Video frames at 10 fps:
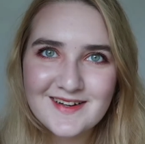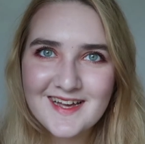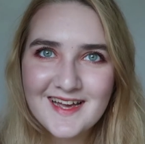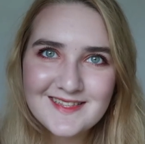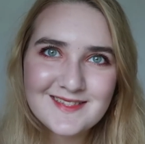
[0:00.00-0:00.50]

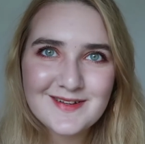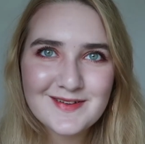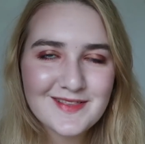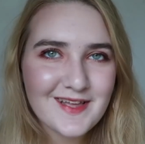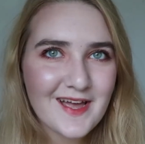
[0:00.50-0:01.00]
Okay, so
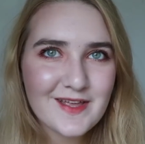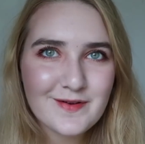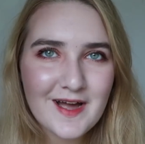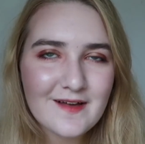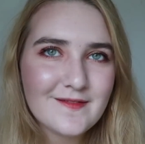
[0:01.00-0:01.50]
there
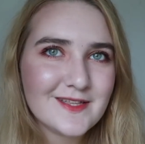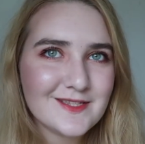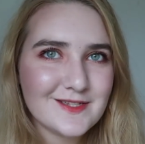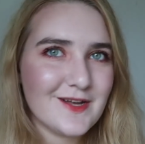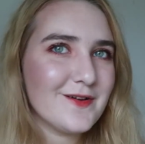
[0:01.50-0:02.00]
you have it.
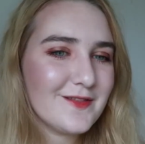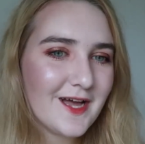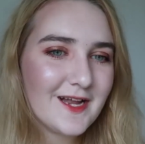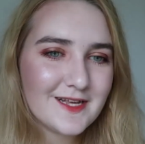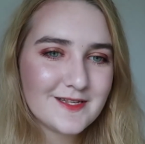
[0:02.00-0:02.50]
So
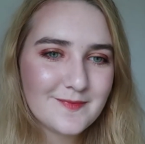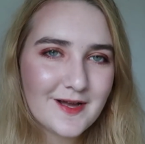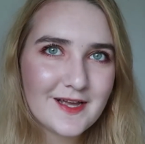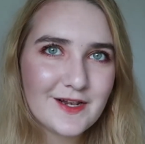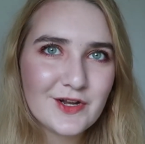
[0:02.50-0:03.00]
that is
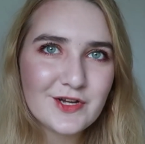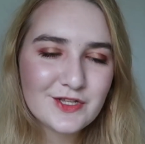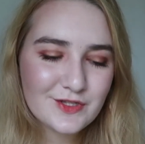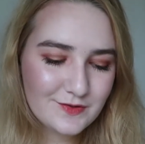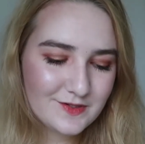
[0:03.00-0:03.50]
my look
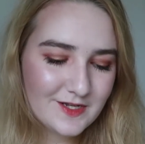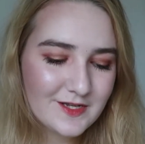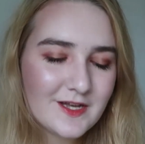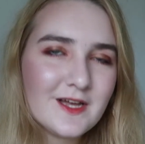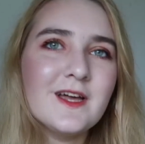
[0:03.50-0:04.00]

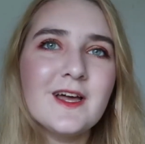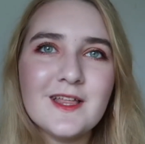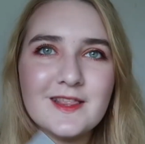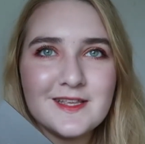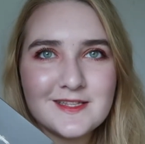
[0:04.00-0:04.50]
using
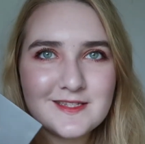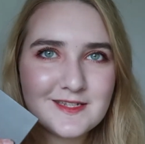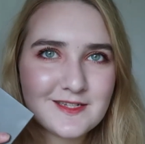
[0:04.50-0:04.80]
this